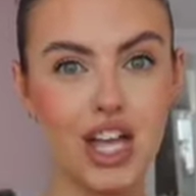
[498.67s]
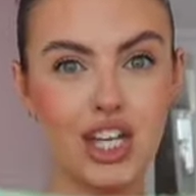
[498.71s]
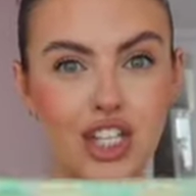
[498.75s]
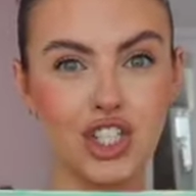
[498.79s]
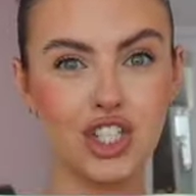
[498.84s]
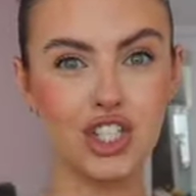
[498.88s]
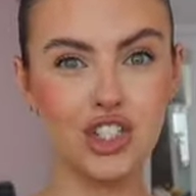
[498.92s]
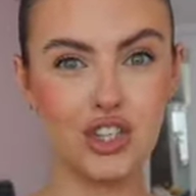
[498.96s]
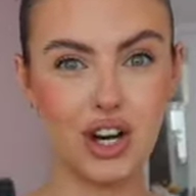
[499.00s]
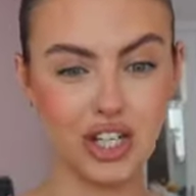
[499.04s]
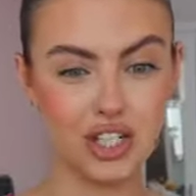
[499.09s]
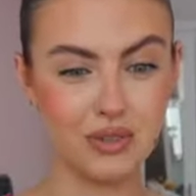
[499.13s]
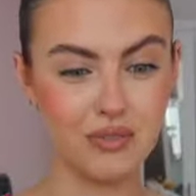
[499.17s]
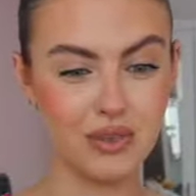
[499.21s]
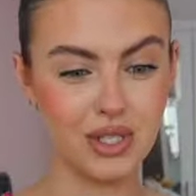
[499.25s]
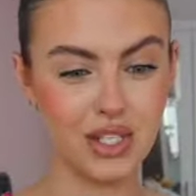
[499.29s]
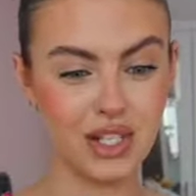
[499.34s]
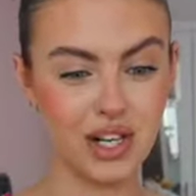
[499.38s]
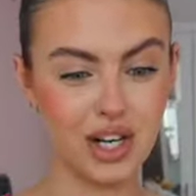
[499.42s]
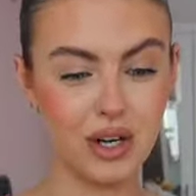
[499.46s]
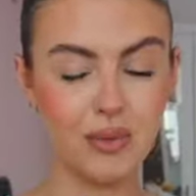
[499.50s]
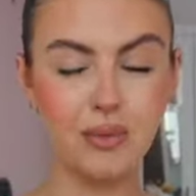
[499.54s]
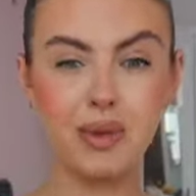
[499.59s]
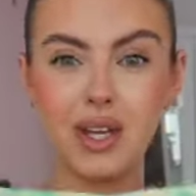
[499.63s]
stretchy
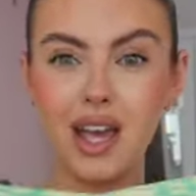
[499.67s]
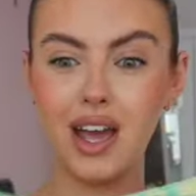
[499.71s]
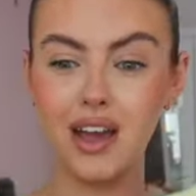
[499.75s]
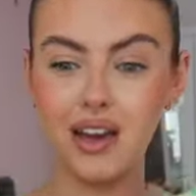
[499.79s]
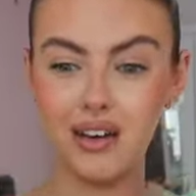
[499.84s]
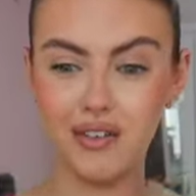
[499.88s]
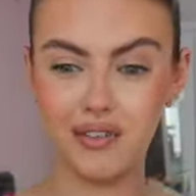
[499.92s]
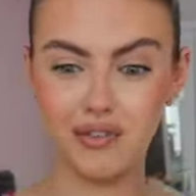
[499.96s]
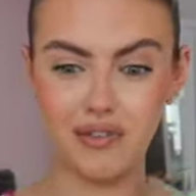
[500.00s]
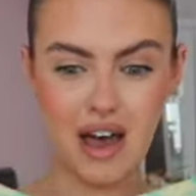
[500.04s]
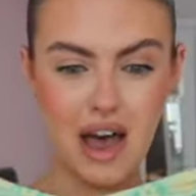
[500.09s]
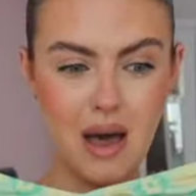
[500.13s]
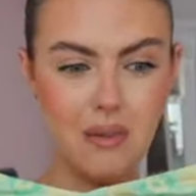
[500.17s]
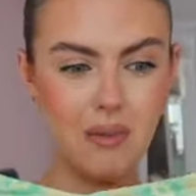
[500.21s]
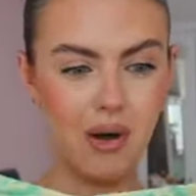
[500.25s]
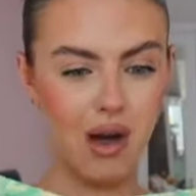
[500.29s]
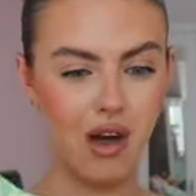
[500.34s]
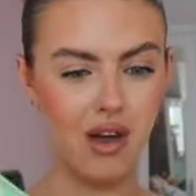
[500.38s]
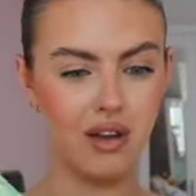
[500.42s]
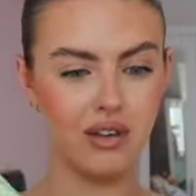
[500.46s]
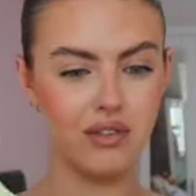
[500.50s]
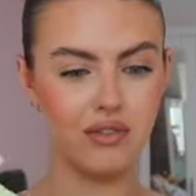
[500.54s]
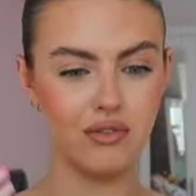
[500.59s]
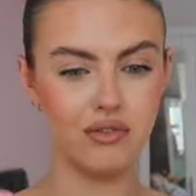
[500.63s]
material. But yeah, fab
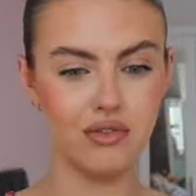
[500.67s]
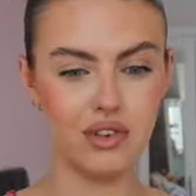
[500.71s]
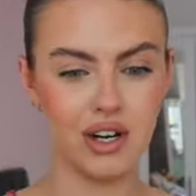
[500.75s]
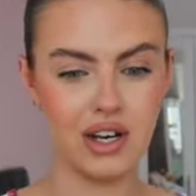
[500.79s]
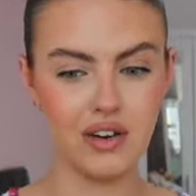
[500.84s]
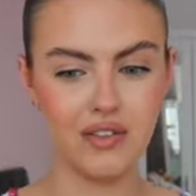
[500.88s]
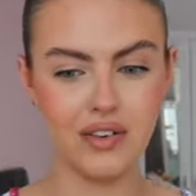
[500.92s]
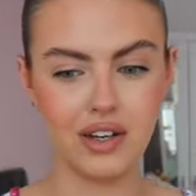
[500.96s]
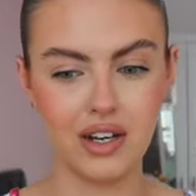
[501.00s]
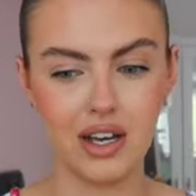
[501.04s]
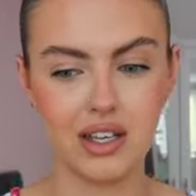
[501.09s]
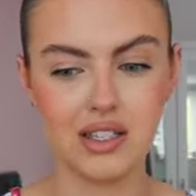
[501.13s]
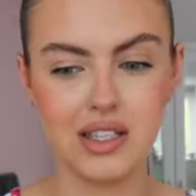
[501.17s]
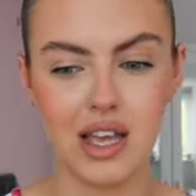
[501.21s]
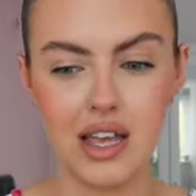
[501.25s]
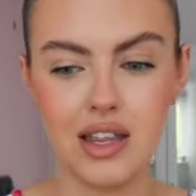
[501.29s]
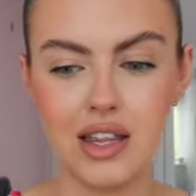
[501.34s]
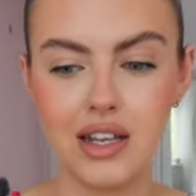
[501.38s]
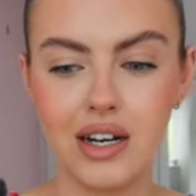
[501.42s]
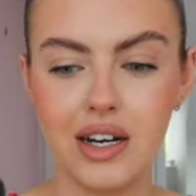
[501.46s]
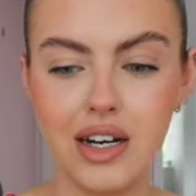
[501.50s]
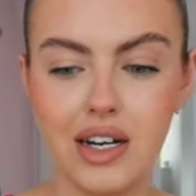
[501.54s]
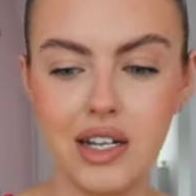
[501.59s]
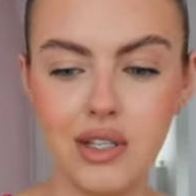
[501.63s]
on, really, really nice. And
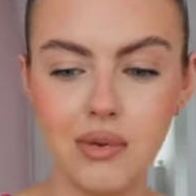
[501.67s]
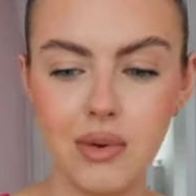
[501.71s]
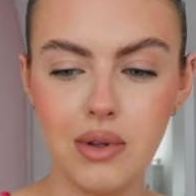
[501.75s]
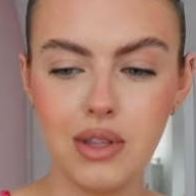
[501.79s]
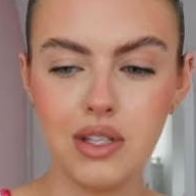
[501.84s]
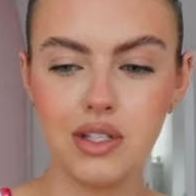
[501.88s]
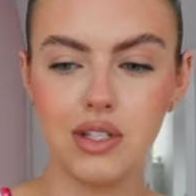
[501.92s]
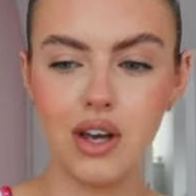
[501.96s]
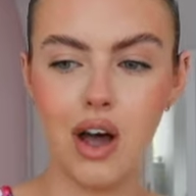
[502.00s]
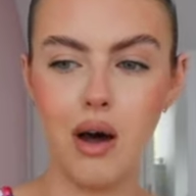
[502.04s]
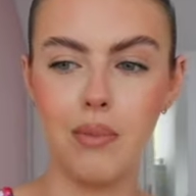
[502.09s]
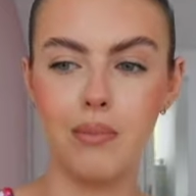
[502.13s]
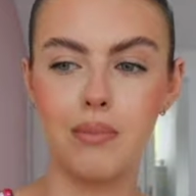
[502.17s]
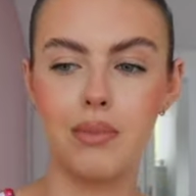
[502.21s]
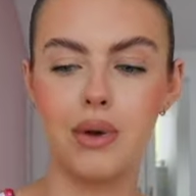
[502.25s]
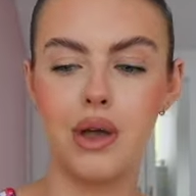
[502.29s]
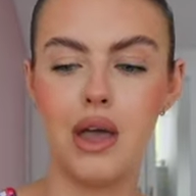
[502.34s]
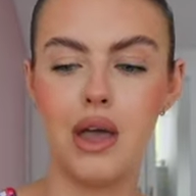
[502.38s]
then here's what the top